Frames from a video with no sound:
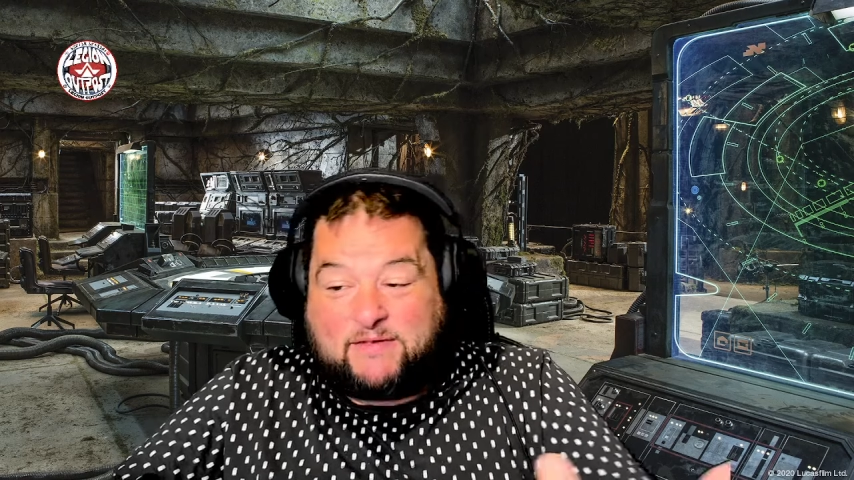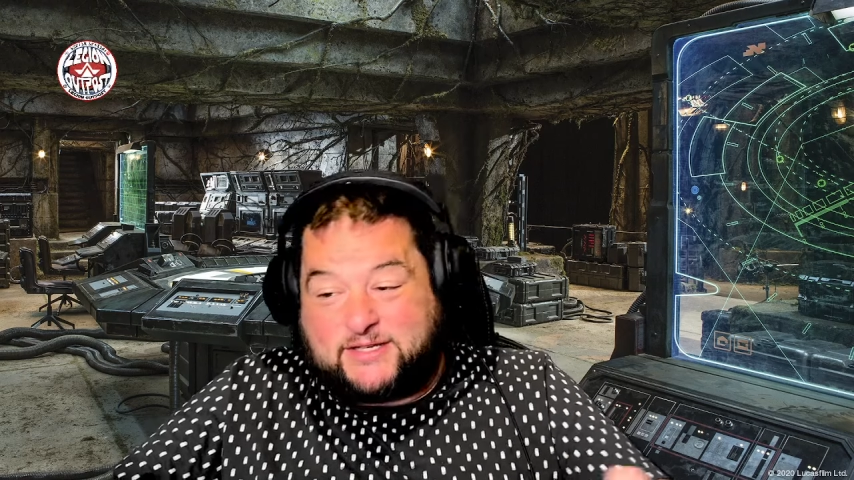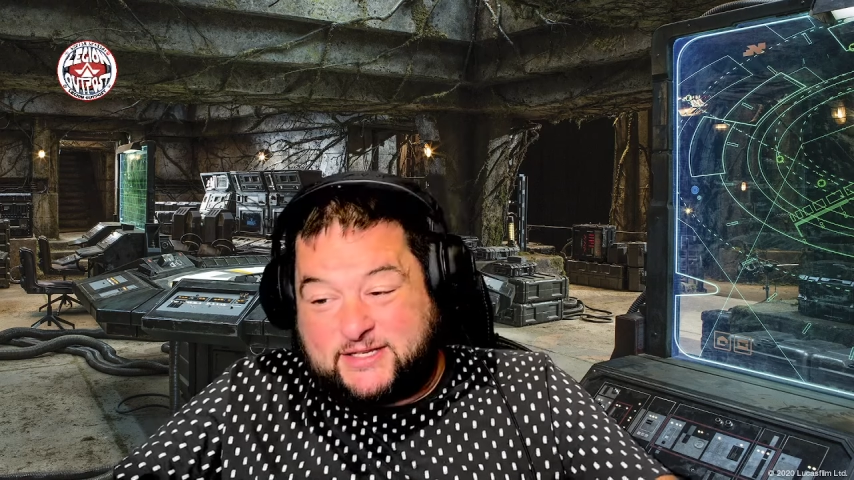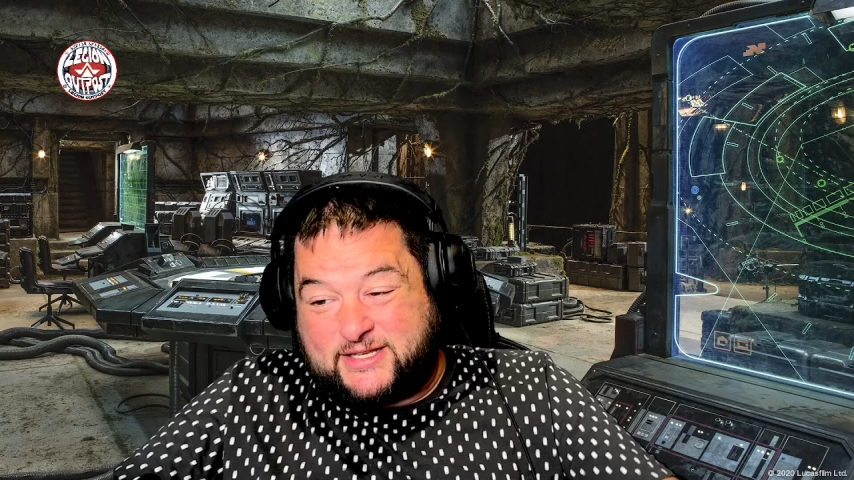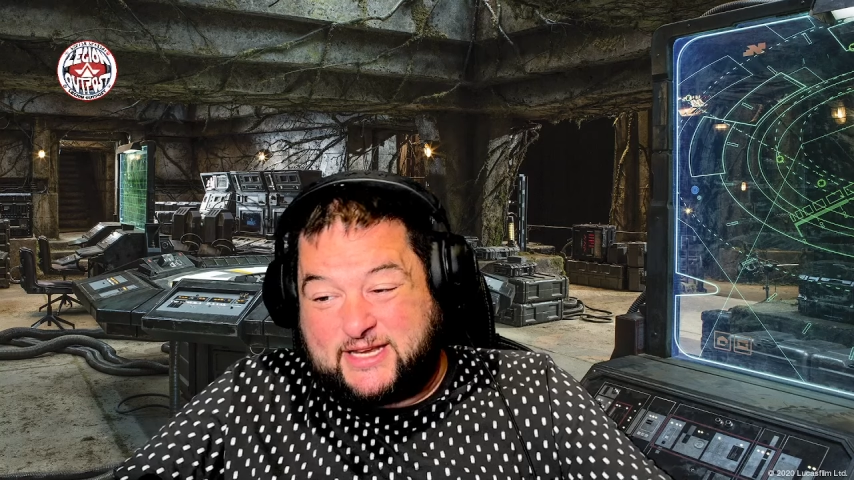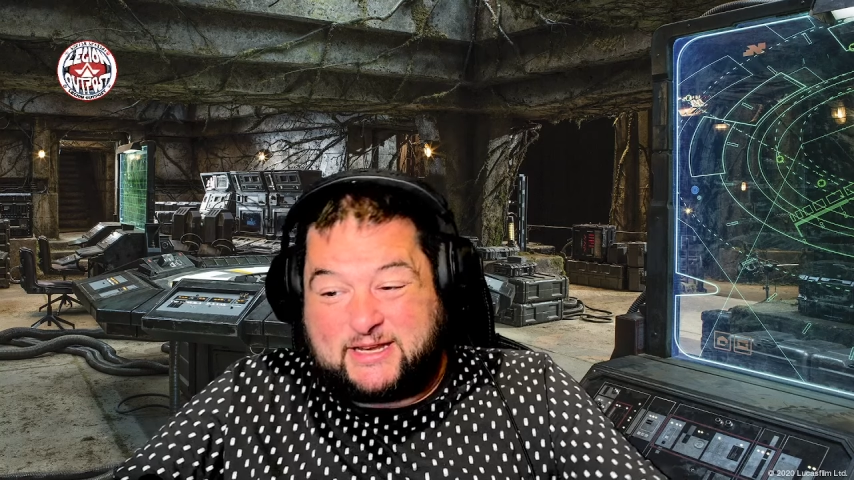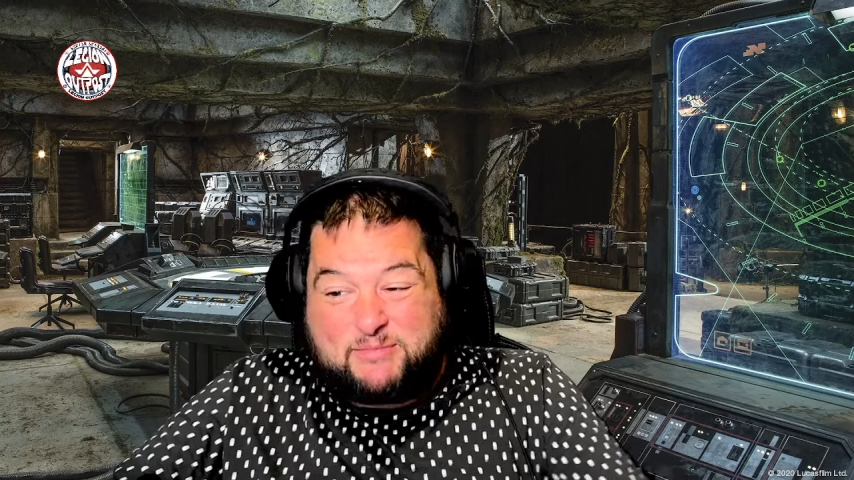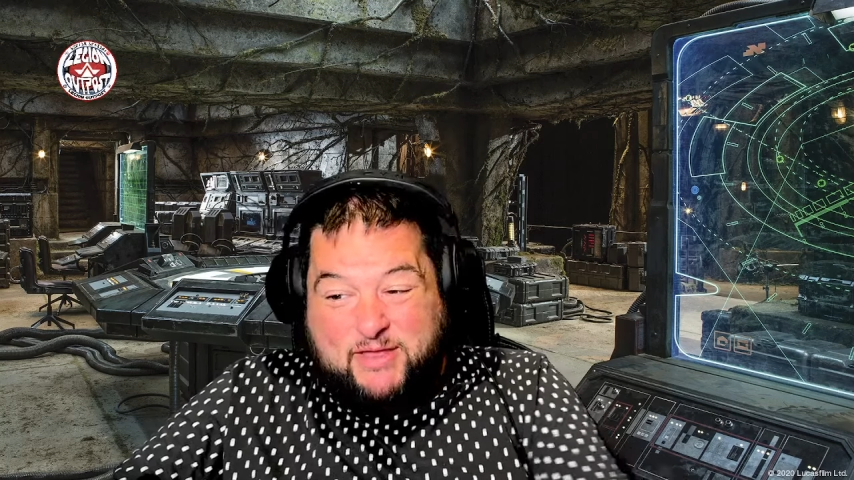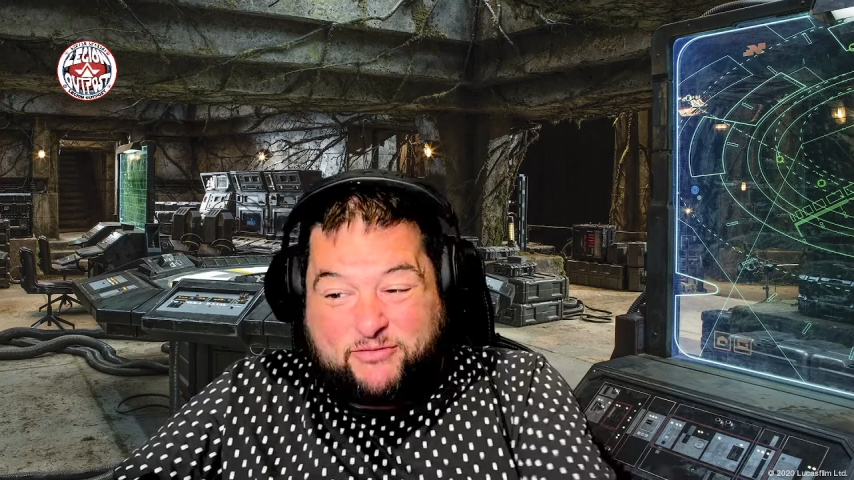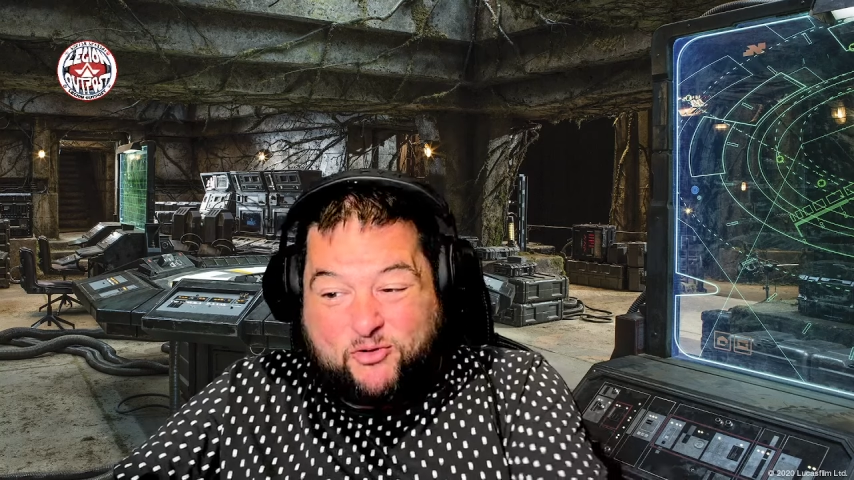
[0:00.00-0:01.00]
or 6 things, I
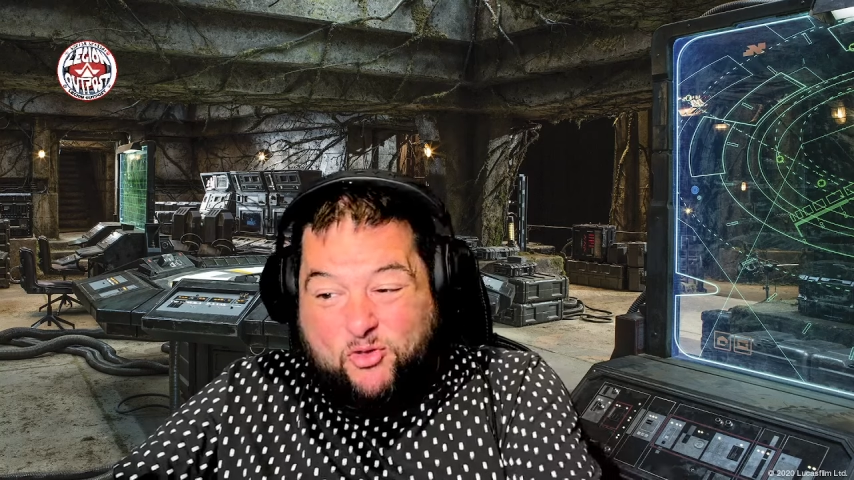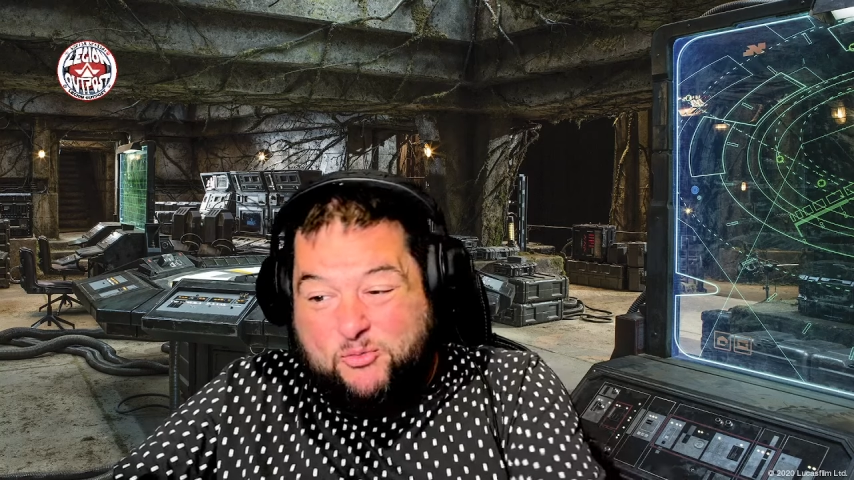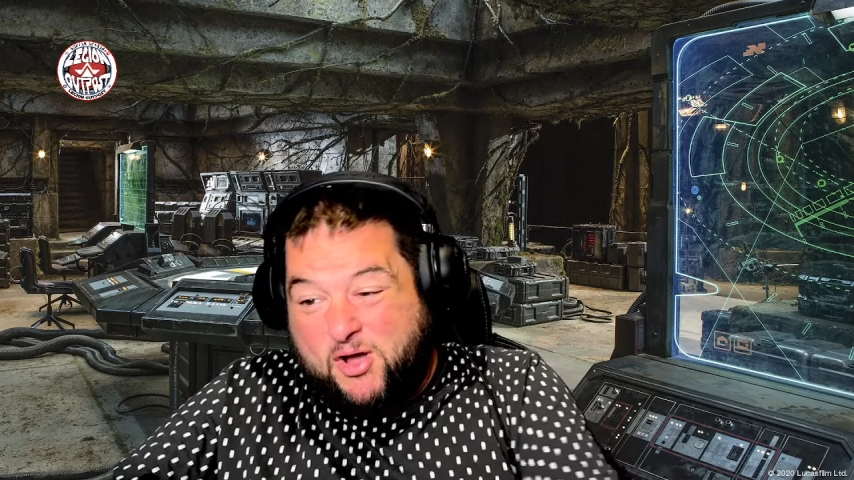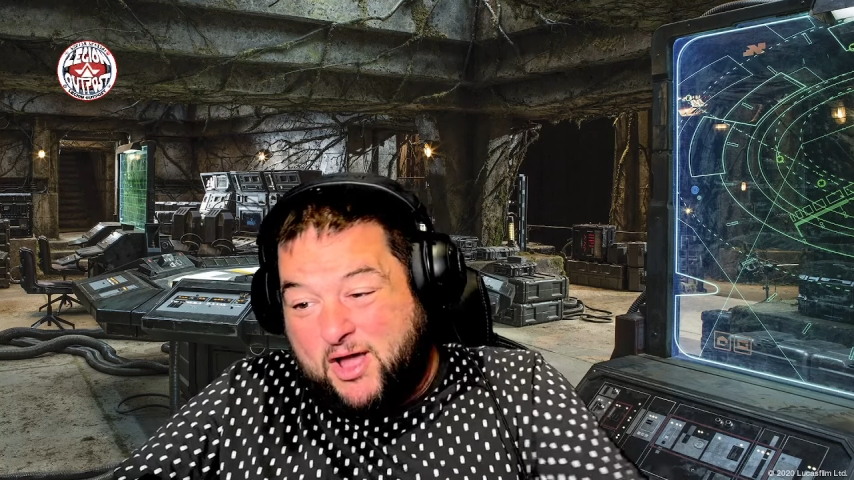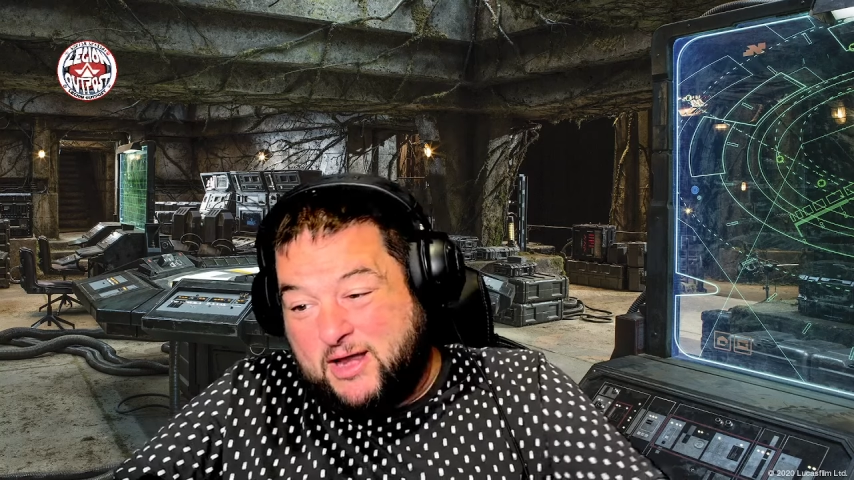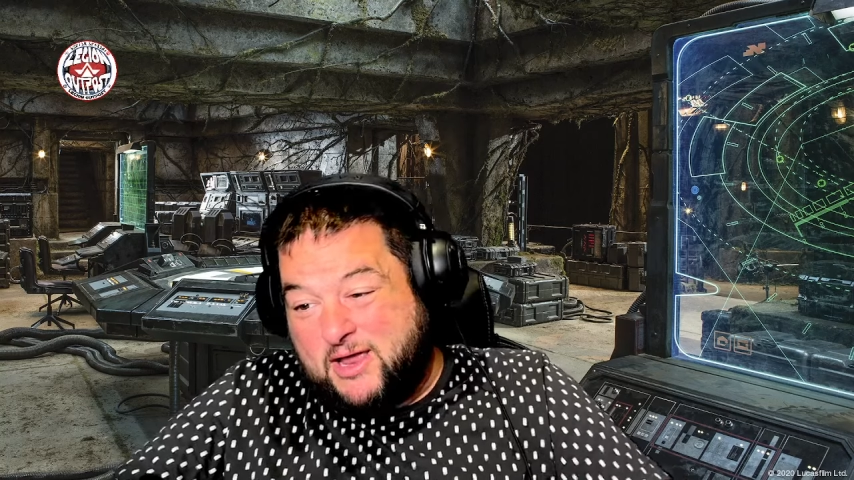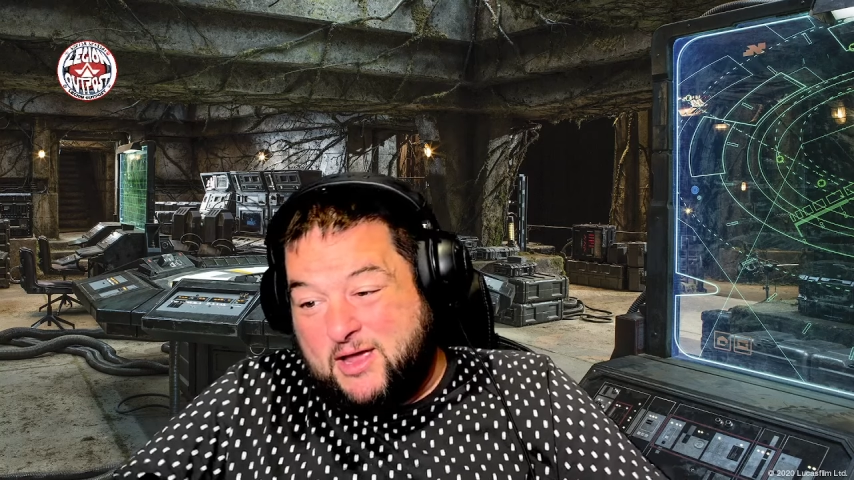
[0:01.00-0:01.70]
might throw them on.